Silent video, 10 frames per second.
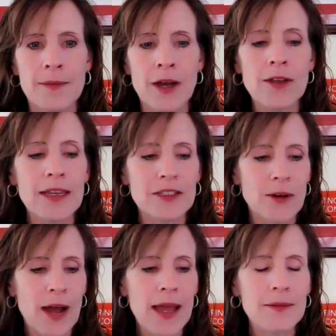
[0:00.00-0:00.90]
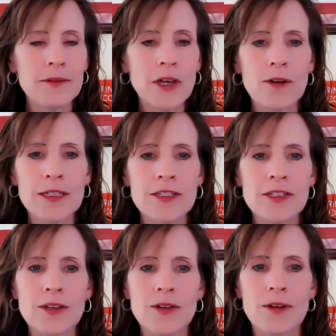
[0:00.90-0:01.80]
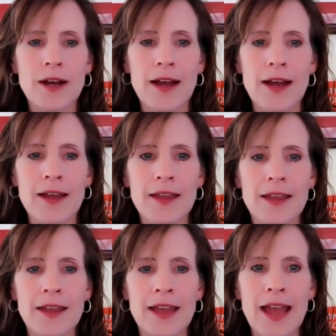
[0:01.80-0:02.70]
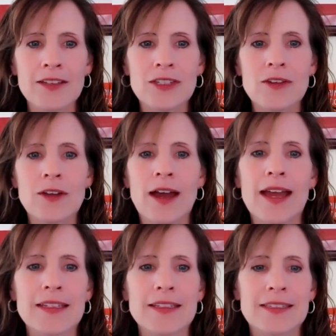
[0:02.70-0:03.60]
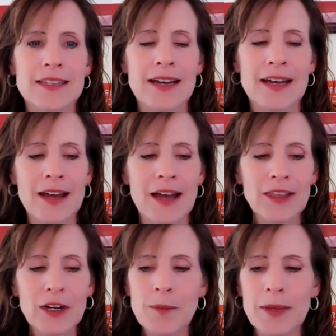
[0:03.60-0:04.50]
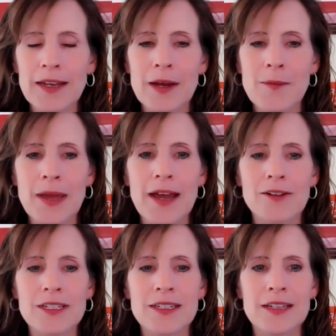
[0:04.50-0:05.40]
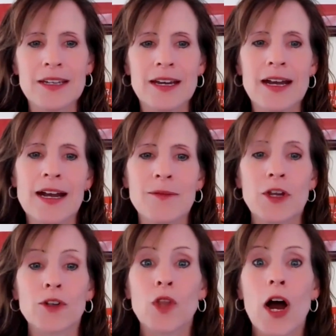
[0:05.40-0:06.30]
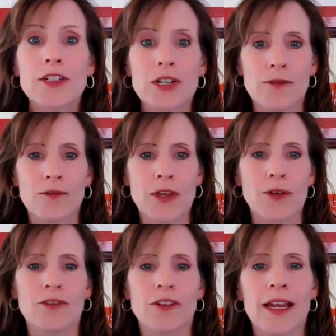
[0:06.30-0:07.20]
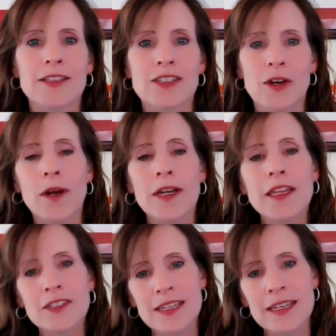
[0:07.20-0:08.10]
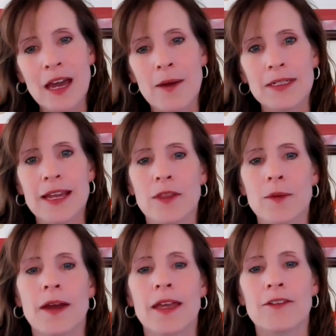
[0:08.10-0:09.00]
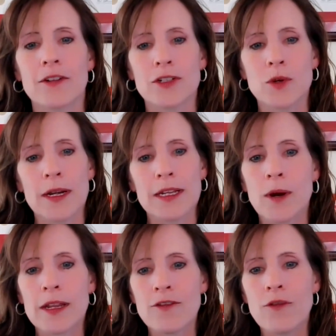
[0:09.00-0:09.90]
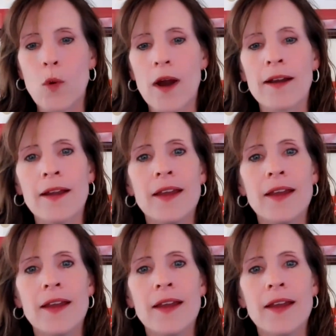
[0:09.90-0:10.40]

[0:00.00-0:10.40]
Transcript: Okay, so I'm going to ask you guys a little bit about your long-term view, right? So what do you see coming down the pike for 2024?